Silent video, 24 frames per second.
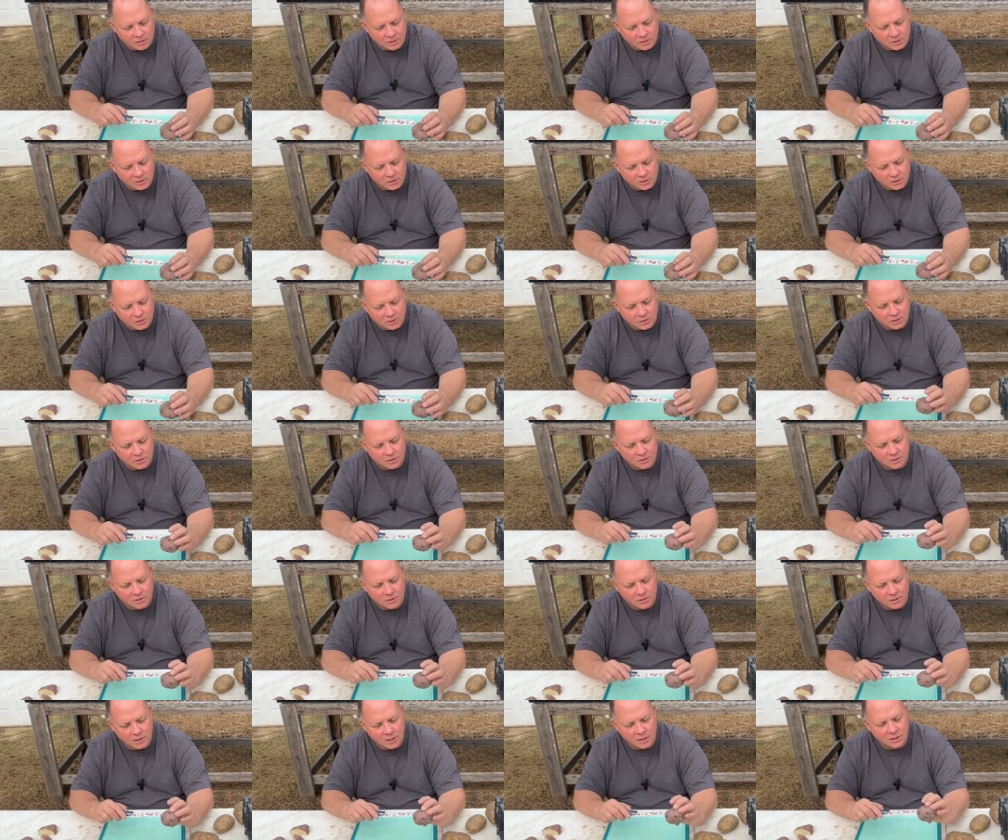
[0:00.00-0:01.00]

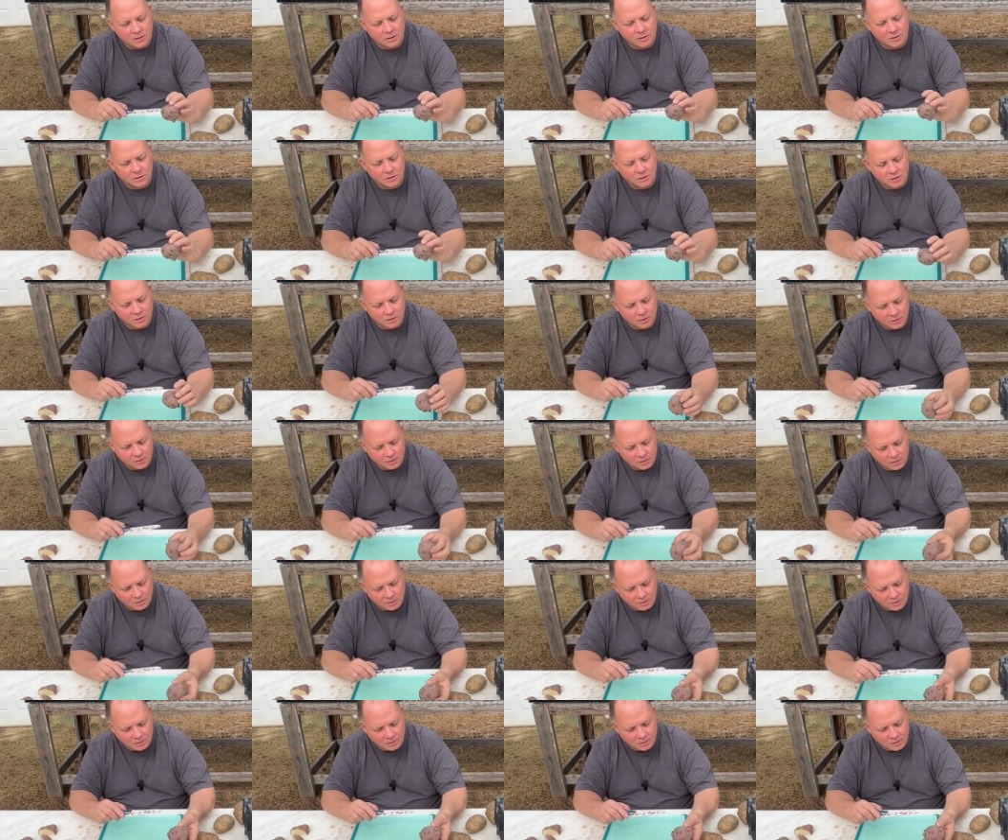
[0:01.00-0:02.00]
6,
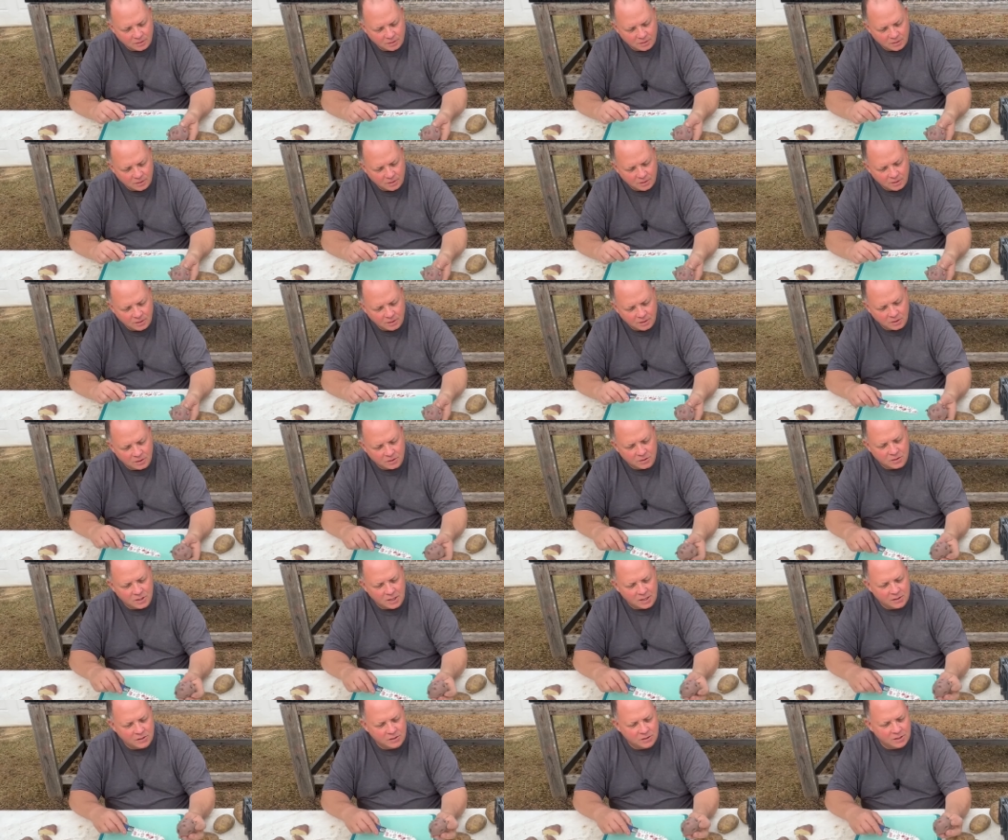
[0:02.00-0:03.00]
looks
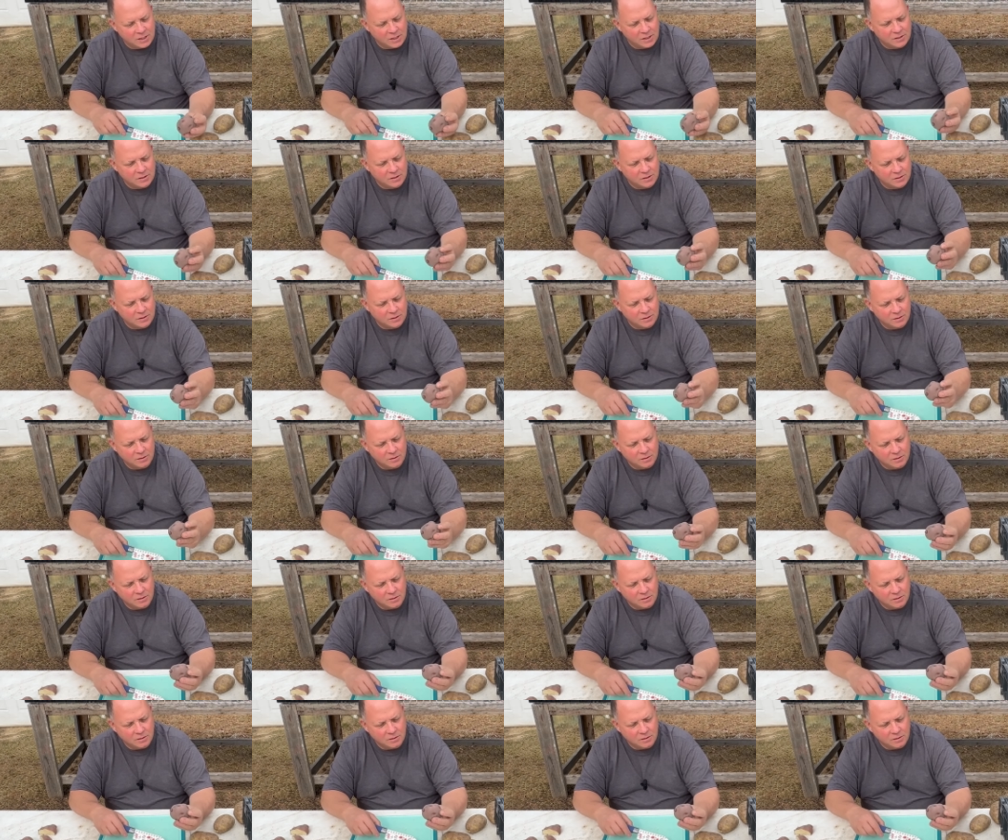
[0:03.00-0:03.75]
like 6